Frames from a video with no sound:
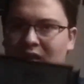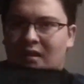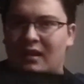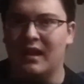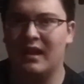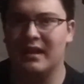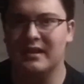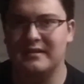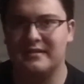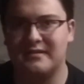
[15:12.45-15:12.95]

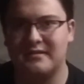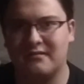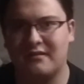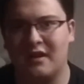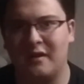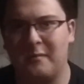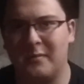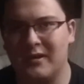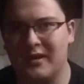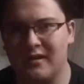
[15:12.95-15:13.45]
class a
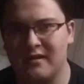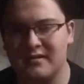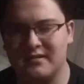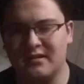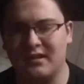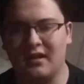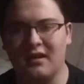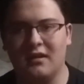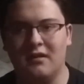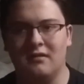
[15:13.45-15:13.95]
couple years
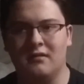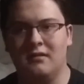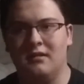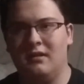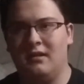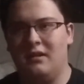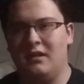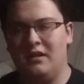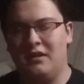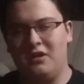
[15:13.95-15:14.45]
ago.
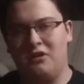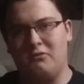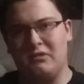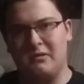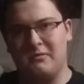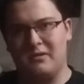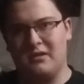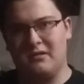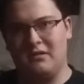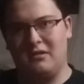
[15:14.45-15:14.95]
We
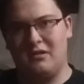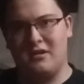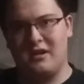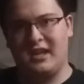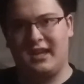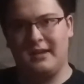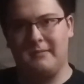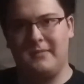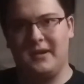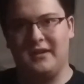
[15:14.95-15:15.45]
were
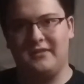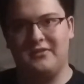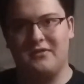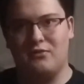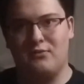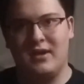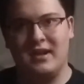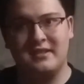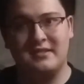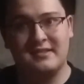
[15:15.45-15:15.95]
learning about the
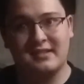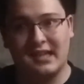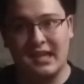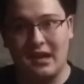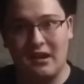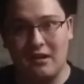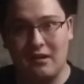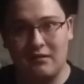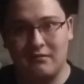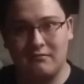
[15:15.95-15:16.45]
Red
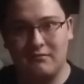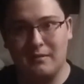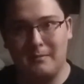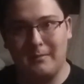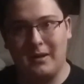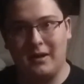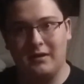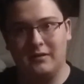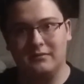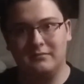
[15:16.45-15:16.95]
Scare,
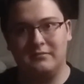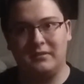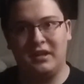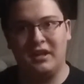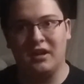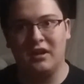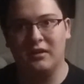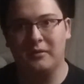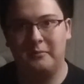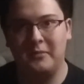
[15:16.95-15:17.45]
about,
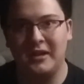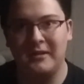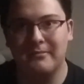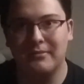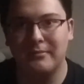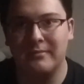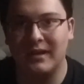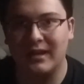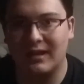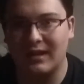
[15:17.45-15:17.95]

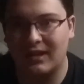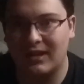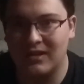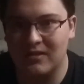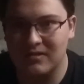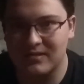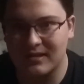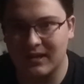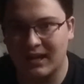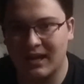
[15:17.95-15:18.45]
people being
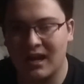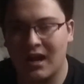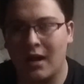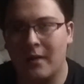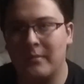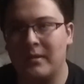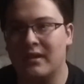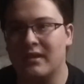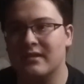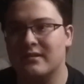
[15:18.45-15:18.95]
accused of
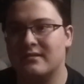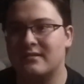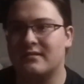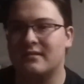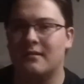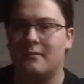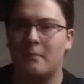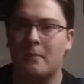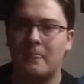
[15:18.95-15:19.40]
communists.